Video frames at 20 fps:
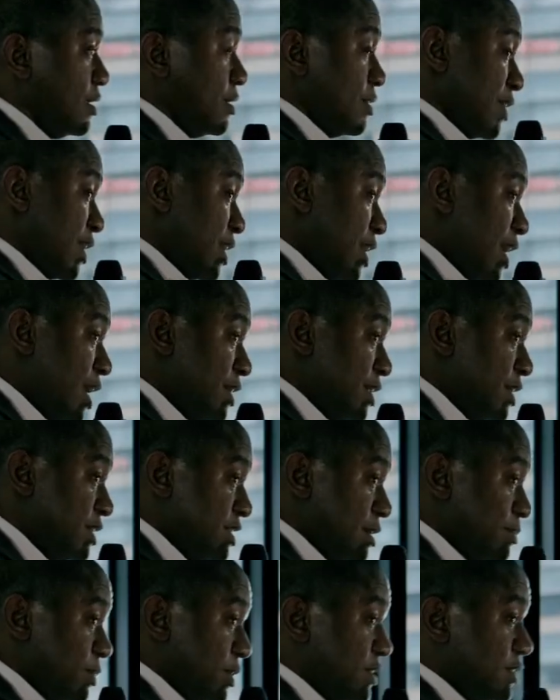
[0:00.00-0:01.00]
They can't
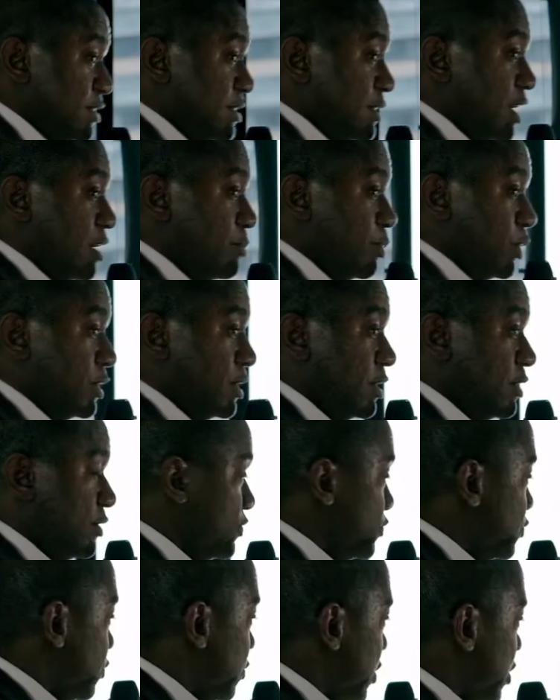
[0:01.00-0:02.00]
accept liability,
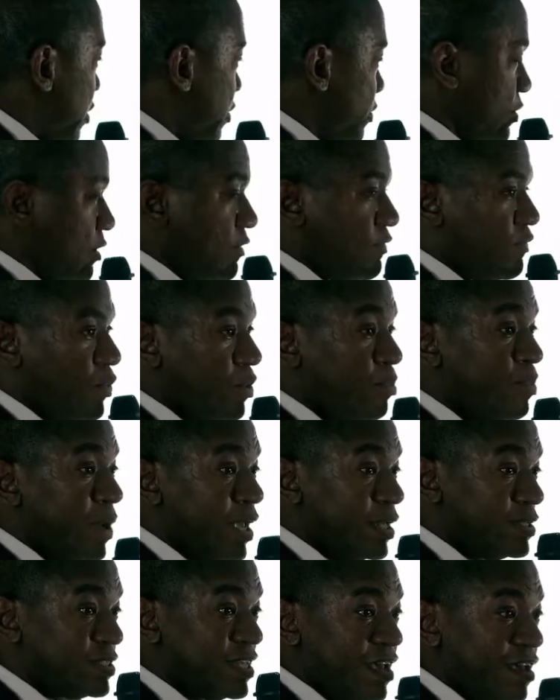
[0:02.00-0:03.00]
and so therefore
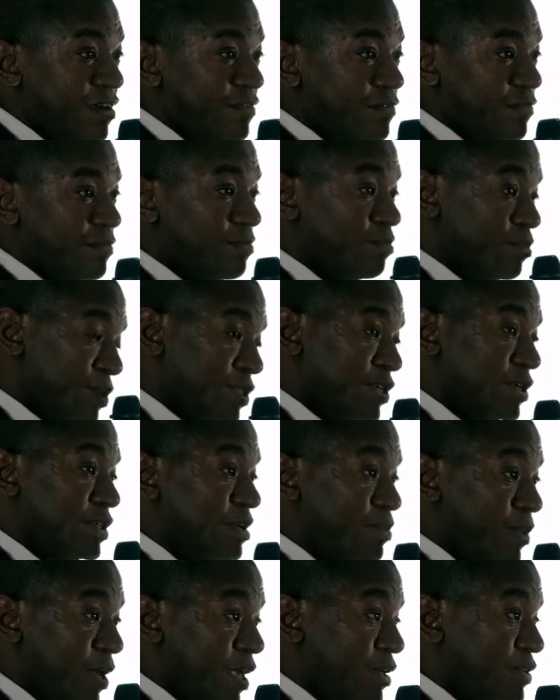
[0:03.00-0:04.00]
banks have,
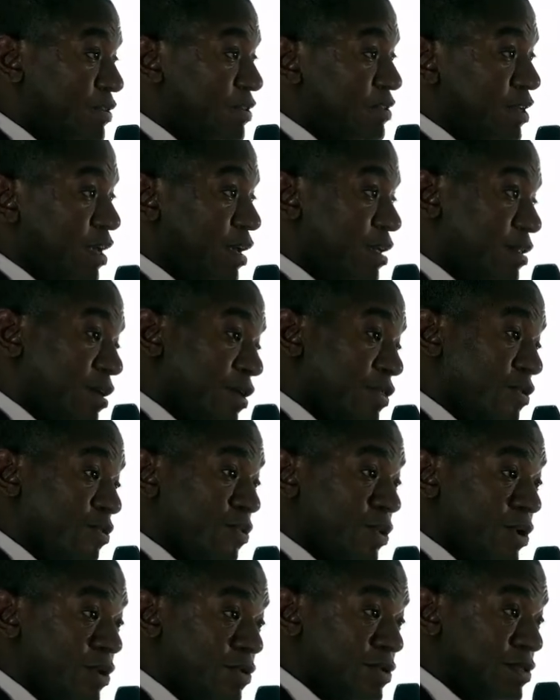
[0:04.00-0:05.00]
particularly banks and other
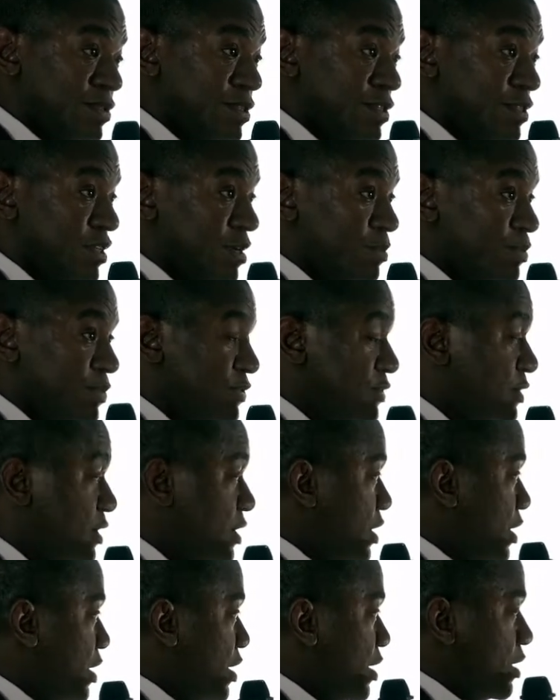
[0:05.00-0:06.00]
critical systems,
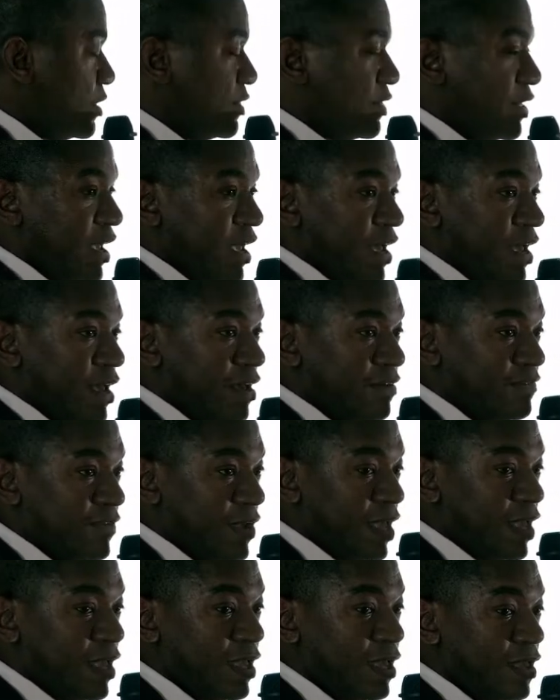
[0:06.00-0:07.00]
they have
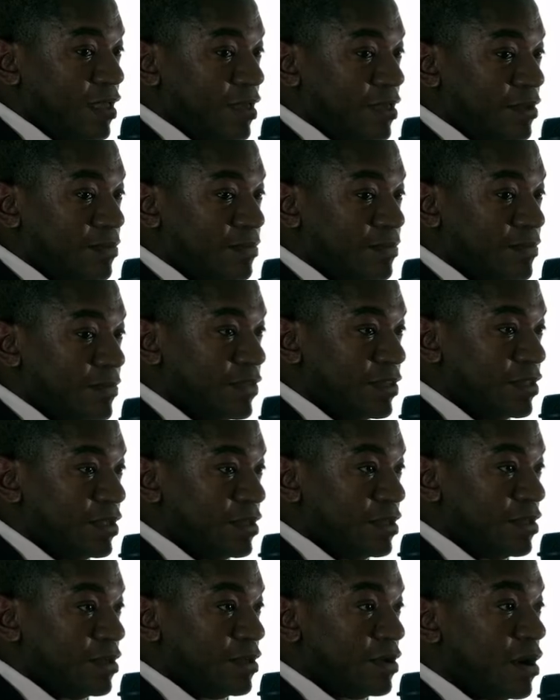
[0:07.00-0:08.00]
a
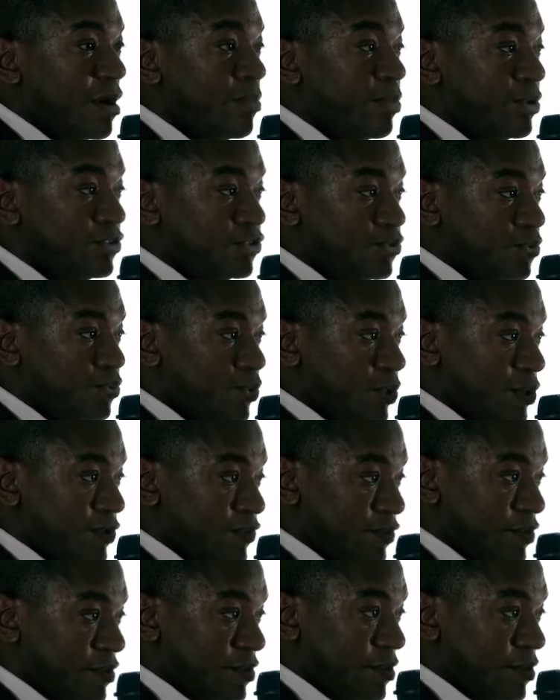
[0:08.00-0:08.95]
operational risk